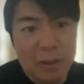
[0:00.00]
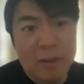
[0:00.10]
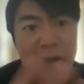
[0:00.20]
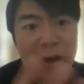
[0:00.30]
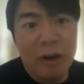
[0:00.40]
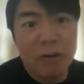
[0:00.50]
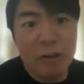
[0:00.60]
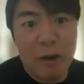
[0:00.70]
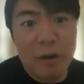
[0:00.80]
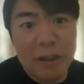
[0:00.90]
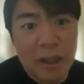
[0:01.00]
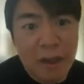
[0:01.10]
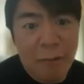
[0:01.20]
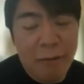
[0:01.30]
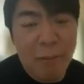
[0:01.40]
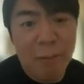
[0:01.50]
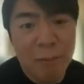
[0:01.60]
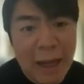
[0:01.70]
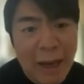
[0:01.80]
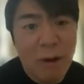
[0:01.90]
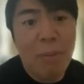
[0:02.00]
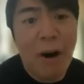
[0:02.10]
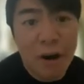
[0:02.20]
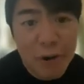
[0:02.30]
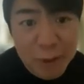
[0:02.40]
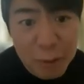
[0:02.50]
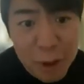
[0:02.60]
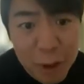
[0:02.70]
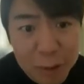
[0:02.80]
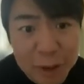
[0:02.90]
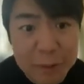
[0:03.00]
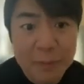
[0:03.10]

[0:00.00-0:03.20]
there are a lot of stories that come from every part of the world.